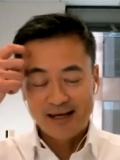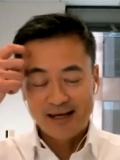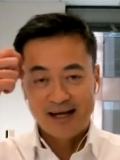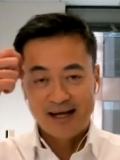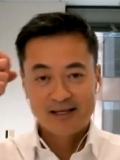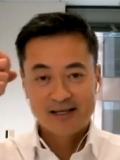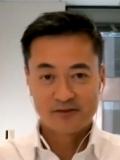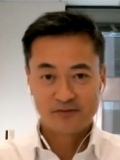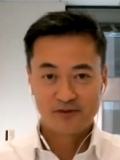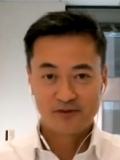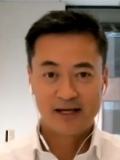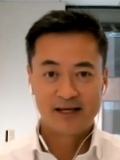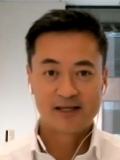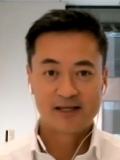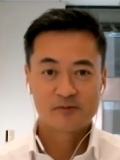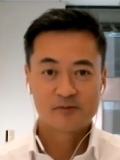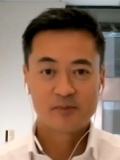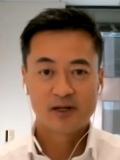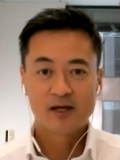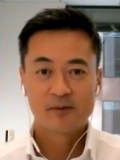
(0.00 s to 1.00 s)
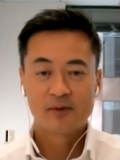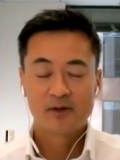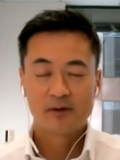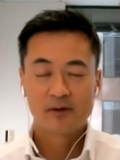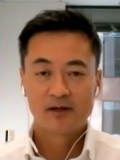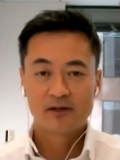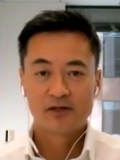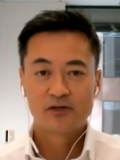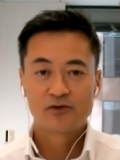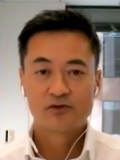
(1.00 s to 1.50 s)
as of late, has become a,
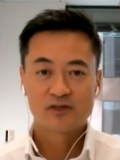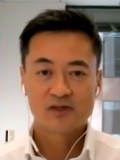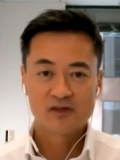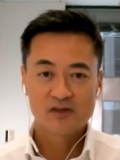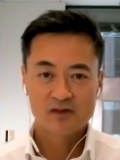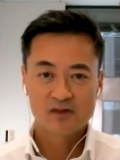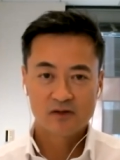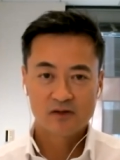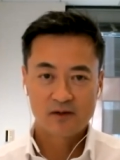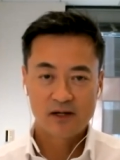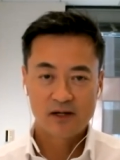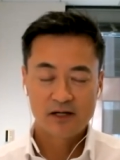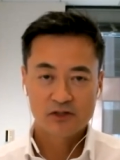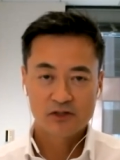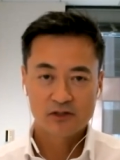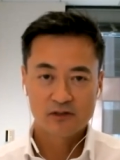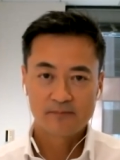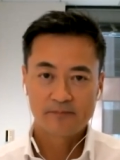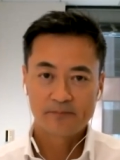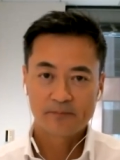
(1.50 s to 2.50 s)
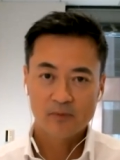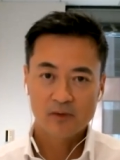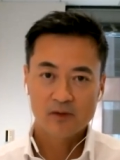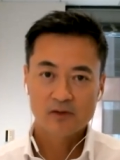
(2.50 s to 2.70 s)
a huge consideration.